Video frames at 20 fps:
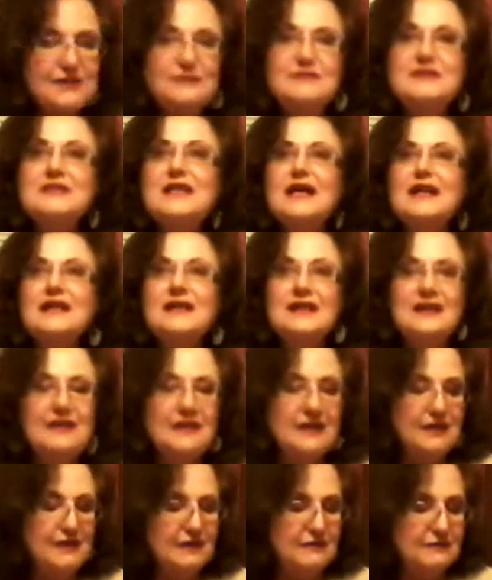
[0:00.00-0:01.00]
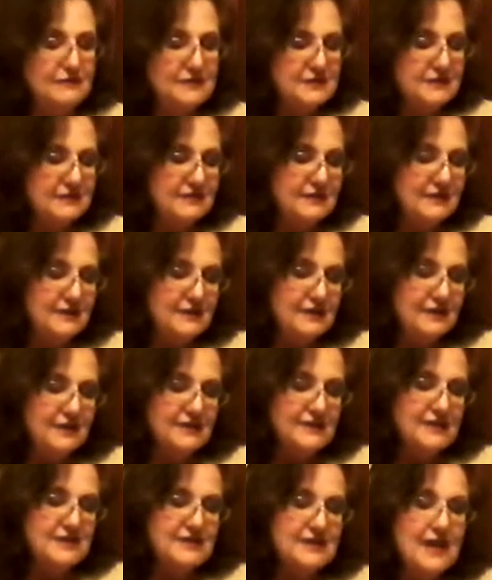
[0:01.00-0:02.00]
of psychic gifts.
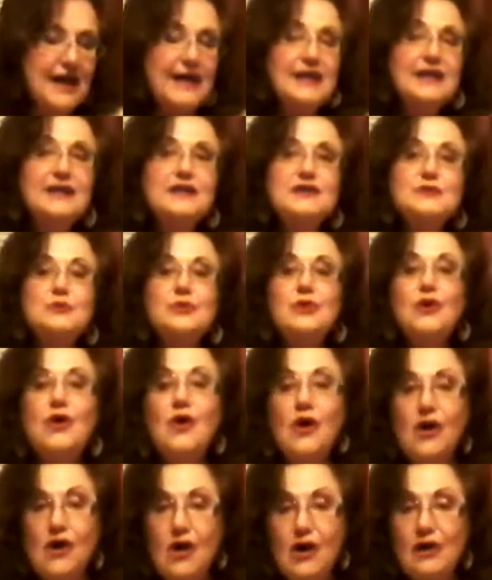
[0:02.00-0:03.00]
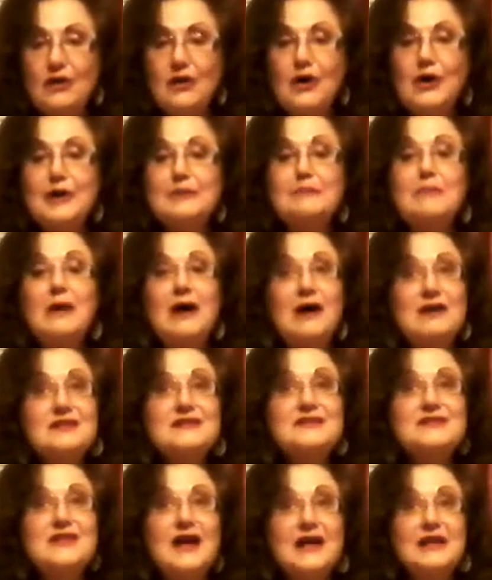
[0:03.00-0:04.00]
The psychics were all on
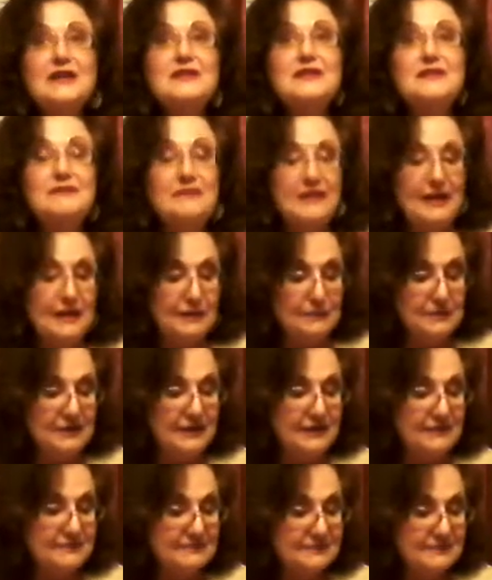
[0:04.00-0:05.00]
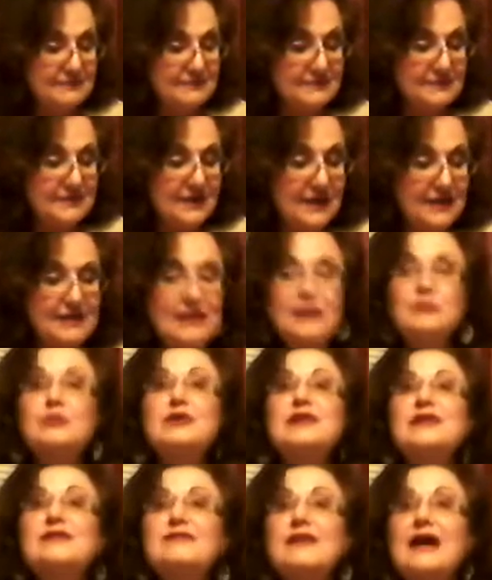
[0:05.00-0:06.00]
Ma's side of the family, and he
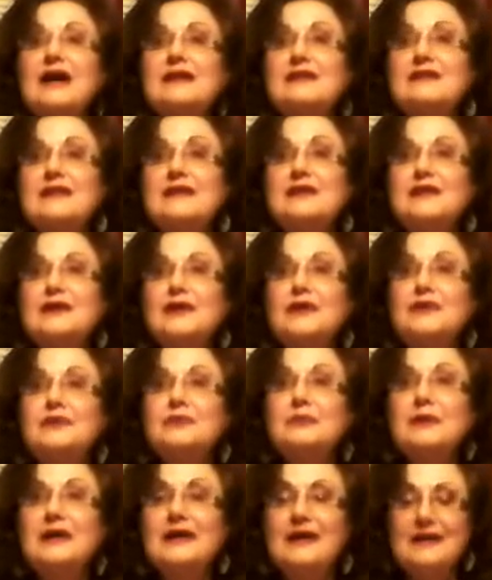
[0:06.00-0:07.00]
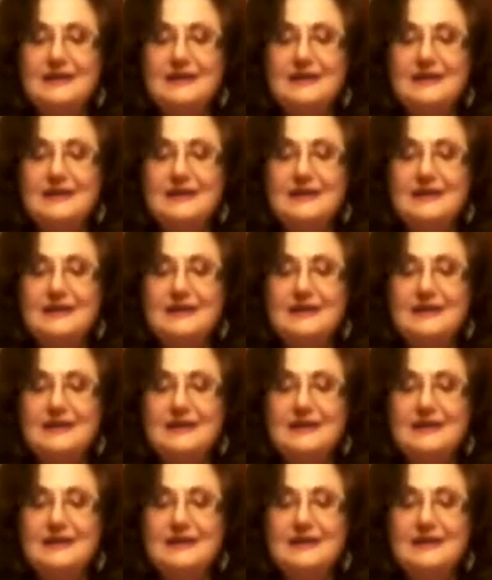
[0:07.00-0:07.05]
wouldn't have had it any other way.